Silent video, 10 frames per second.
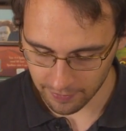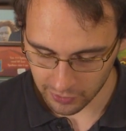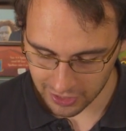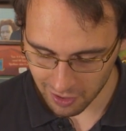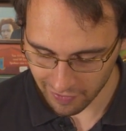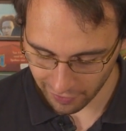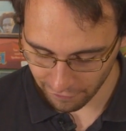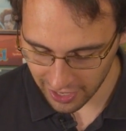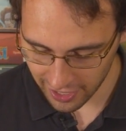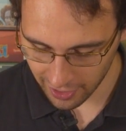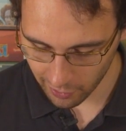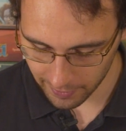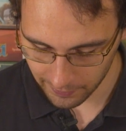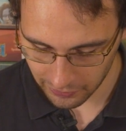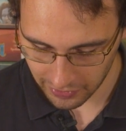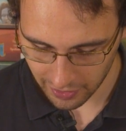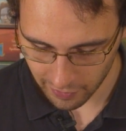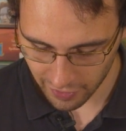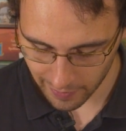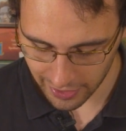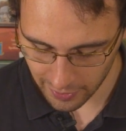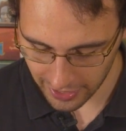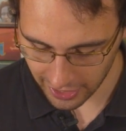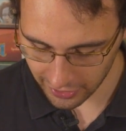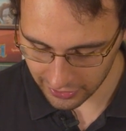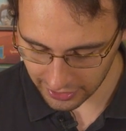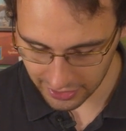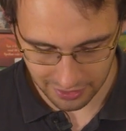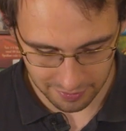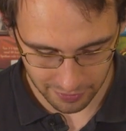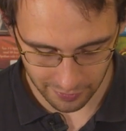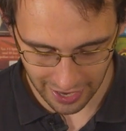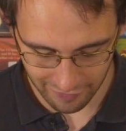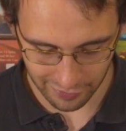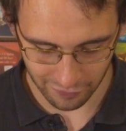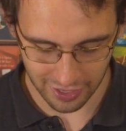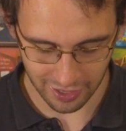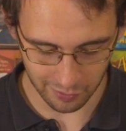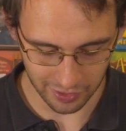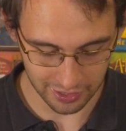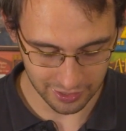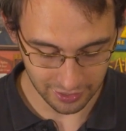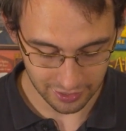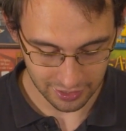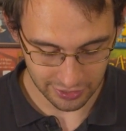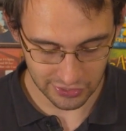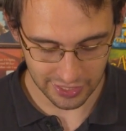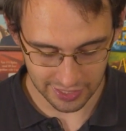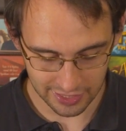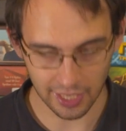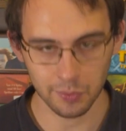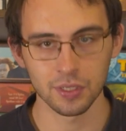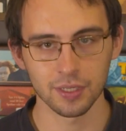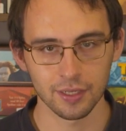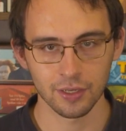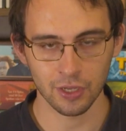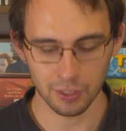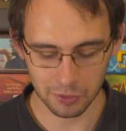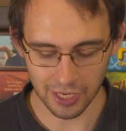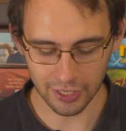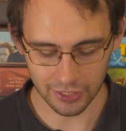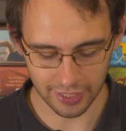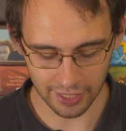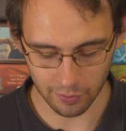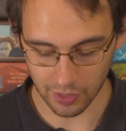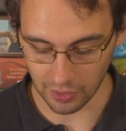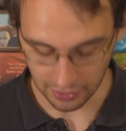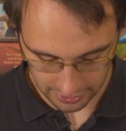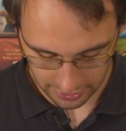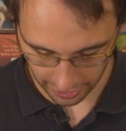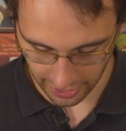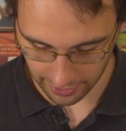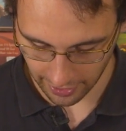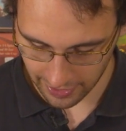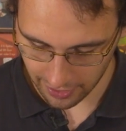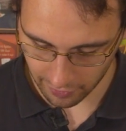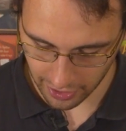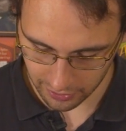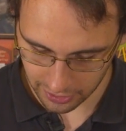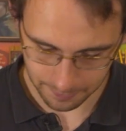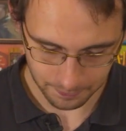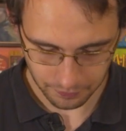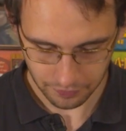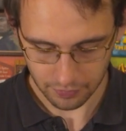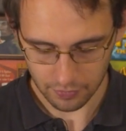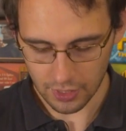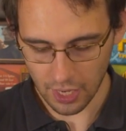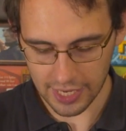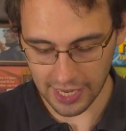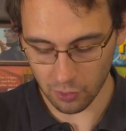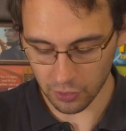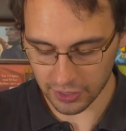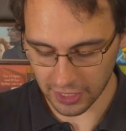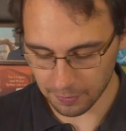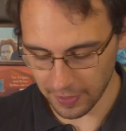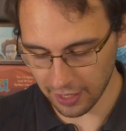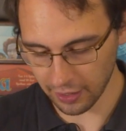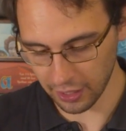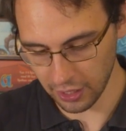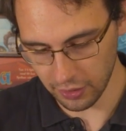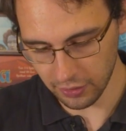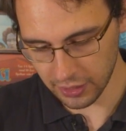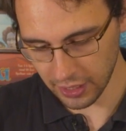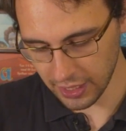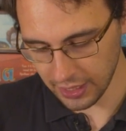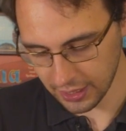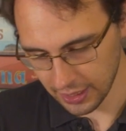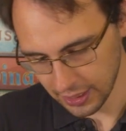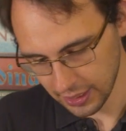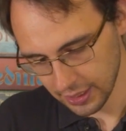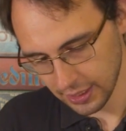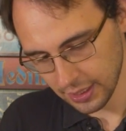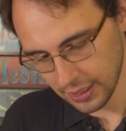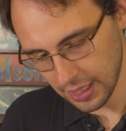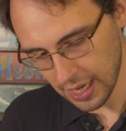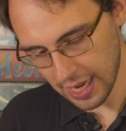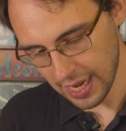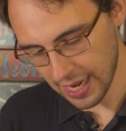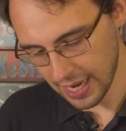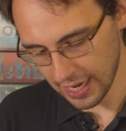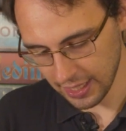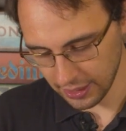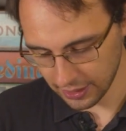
We still haven't defeated anyone. We've come a little bit closer, but we haven't defeated anyone. You can see these games could potentially take a while. Okay, at the end of the round, I get all the dice back that I used here. And